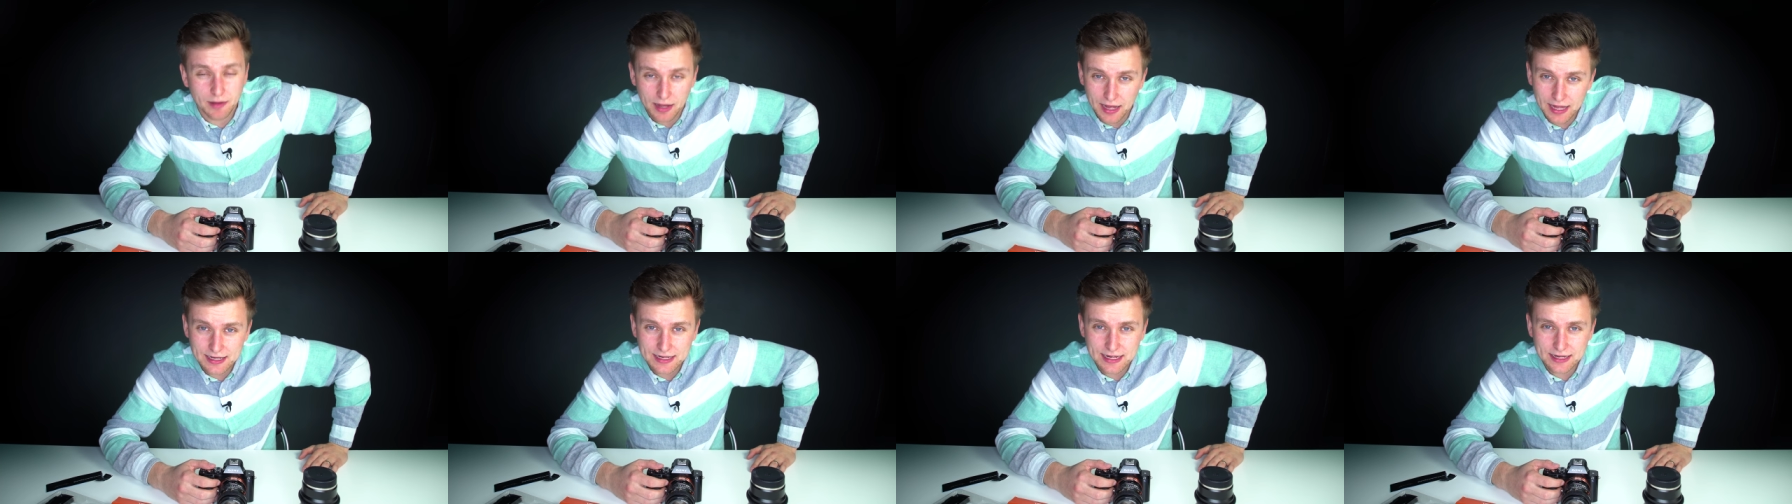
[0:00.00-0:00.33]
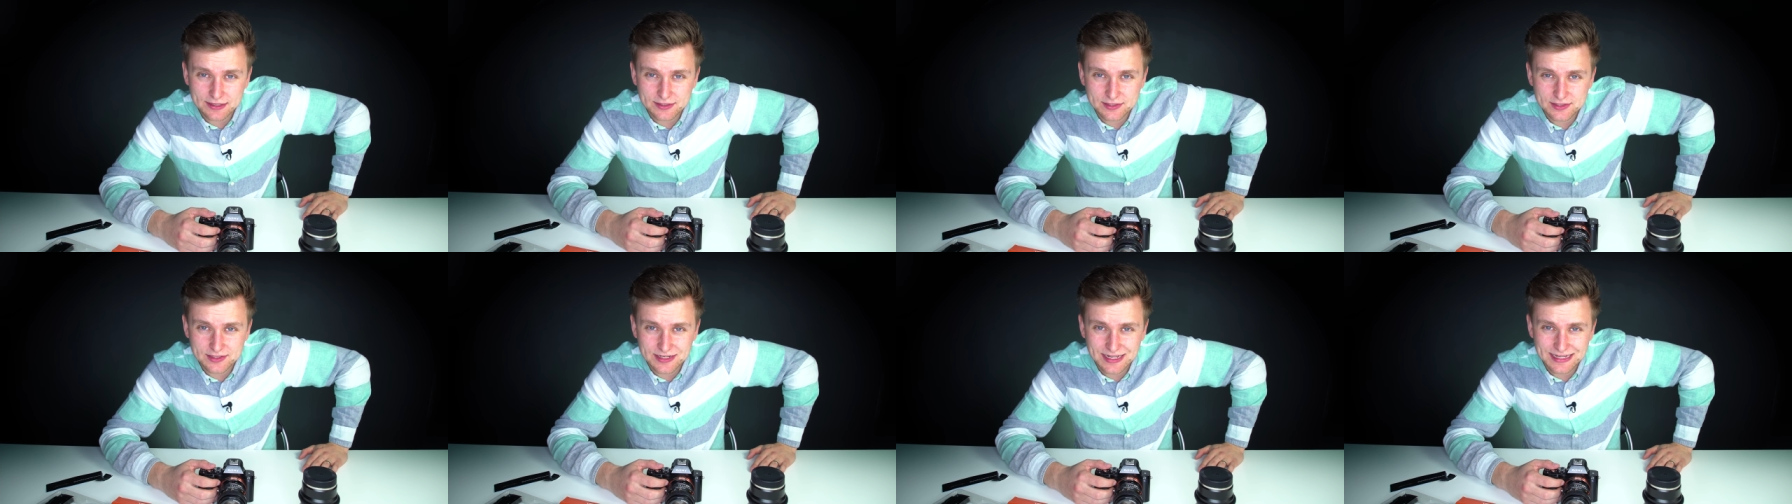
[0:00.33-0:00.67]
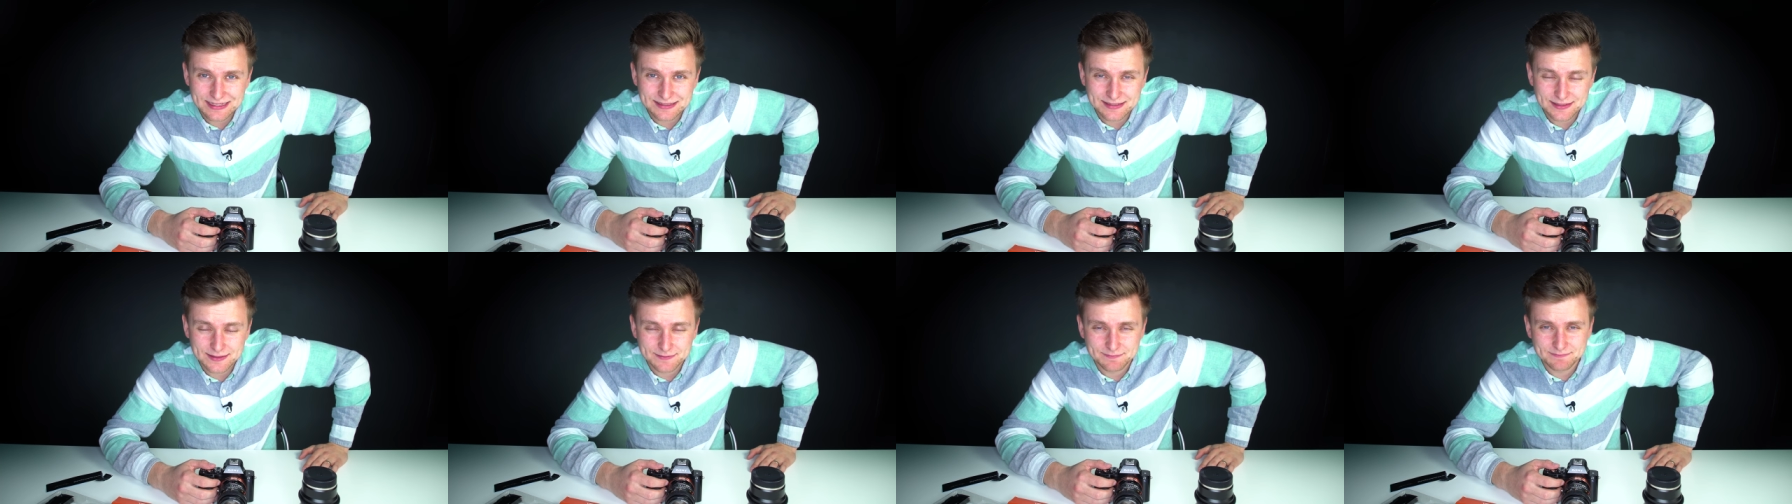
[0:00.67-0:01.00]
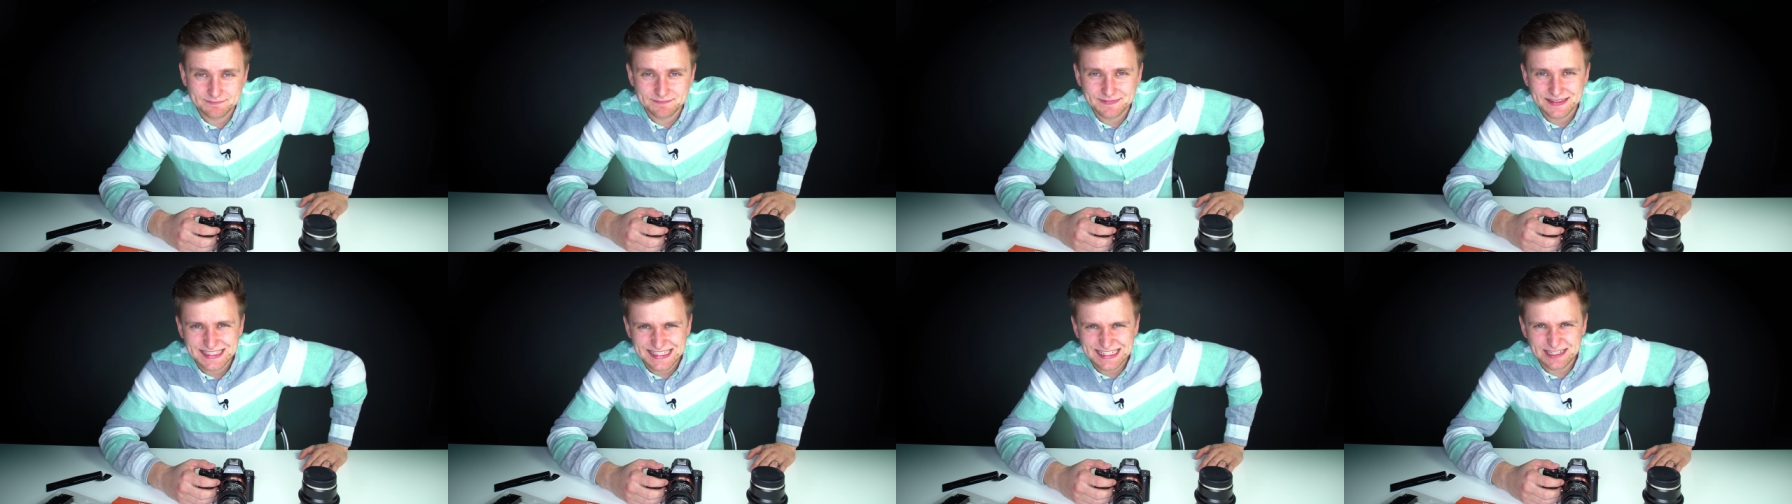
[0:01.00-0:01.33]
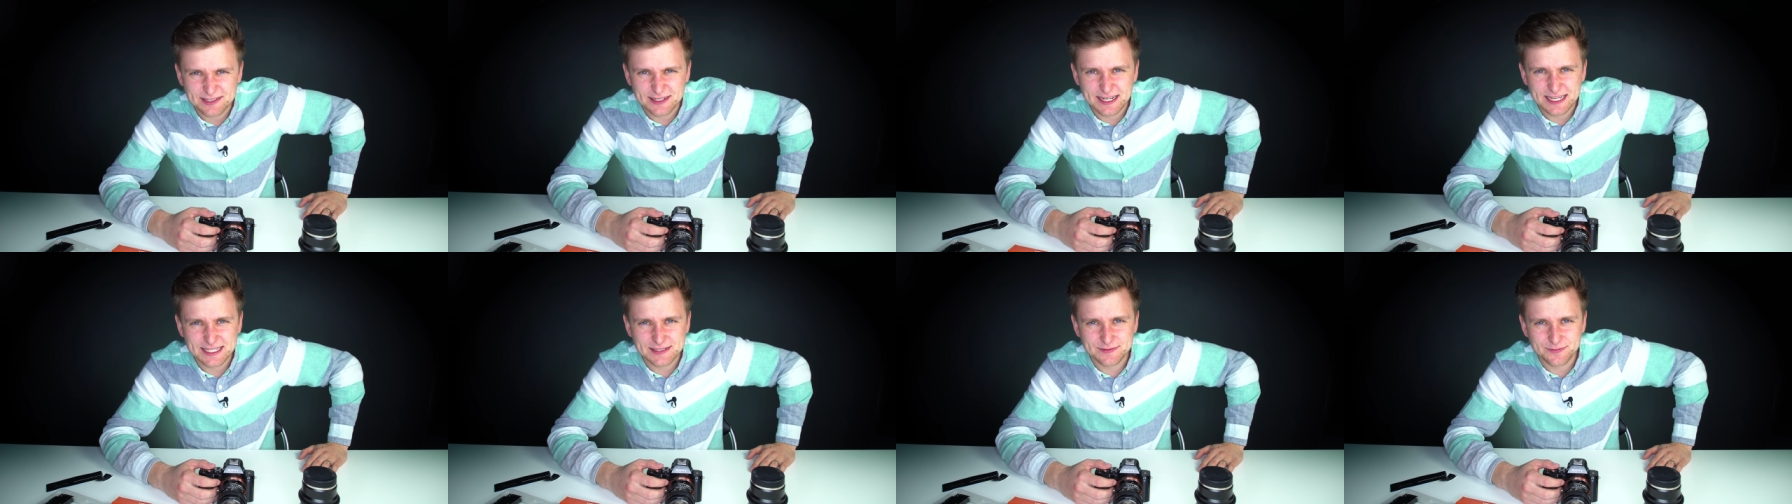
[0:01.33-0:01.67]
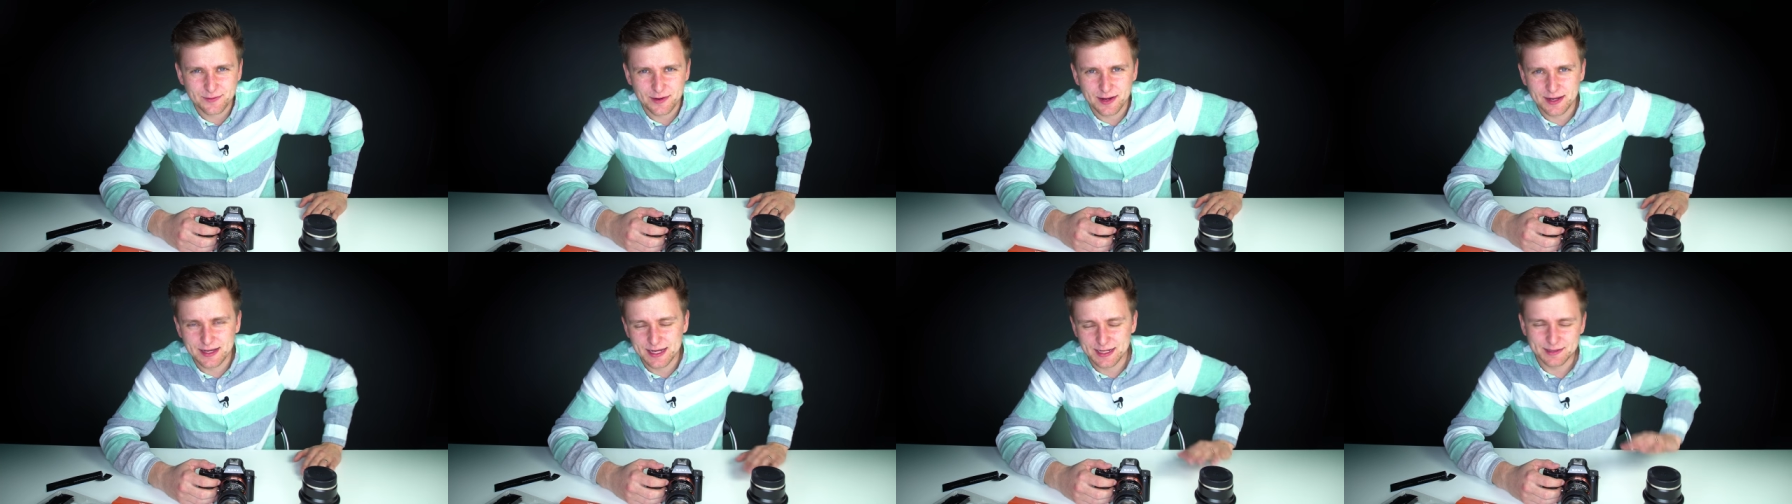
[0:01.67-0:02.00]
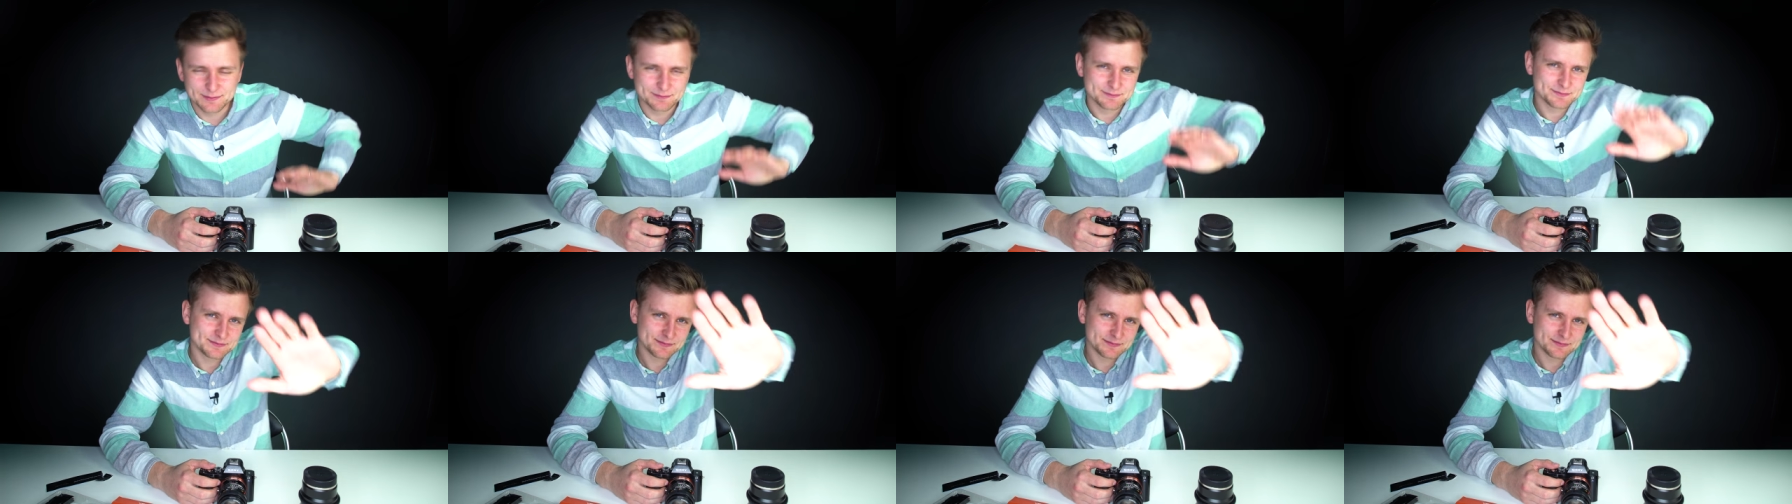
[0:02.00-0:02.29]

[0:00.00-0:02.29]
I'll catch you later. See you next Friday.